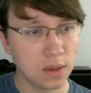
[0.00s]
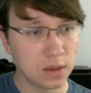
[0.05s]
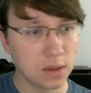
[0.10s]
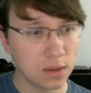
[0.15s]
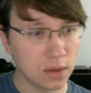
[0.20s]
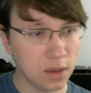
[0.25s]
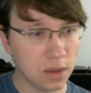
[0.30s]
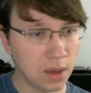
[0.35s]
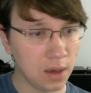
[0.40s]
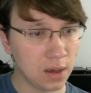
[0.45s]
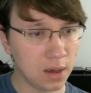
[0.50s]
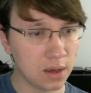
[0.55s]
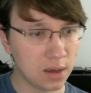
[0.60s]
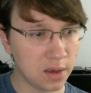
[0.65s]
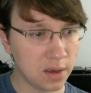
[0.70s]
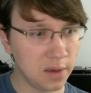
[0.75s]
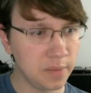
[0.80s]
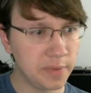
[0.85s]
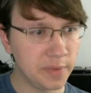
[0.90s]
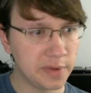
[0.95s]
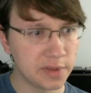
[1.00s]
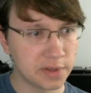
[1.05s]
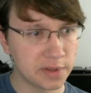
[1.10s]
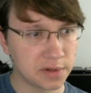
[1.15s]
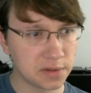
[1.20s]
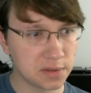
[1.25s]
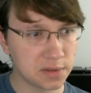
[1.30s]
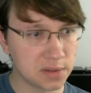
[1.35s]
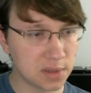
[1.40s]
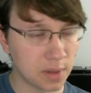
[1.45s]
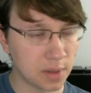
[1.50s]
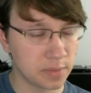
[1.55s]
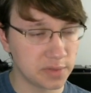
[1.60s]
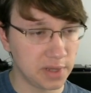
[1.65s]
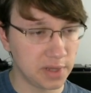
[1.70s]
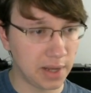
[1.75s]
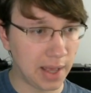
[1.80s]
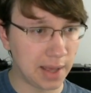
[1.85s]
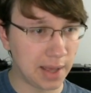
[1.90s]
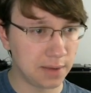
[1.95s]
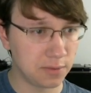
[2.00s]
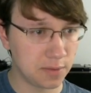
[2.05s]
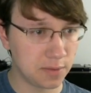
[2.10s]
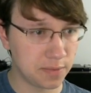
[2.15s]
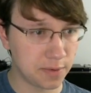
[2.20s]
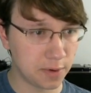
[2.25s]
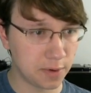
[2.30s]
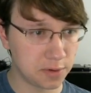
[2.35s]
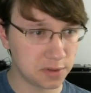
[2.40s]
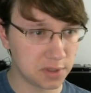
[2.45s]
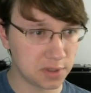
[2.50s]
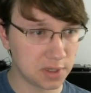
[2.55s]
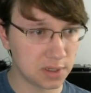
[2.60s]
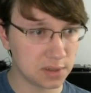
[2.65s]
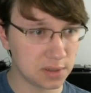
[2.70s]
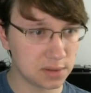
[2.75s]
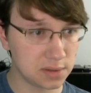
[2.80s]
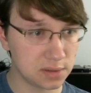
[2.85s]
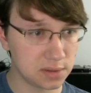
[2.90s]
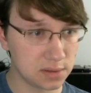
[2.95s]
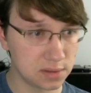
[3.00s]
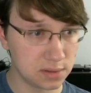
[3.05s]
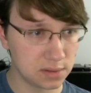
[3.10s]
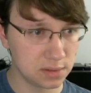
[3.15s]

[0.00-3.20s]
Yeah, I'm a little stumped at how to approach this.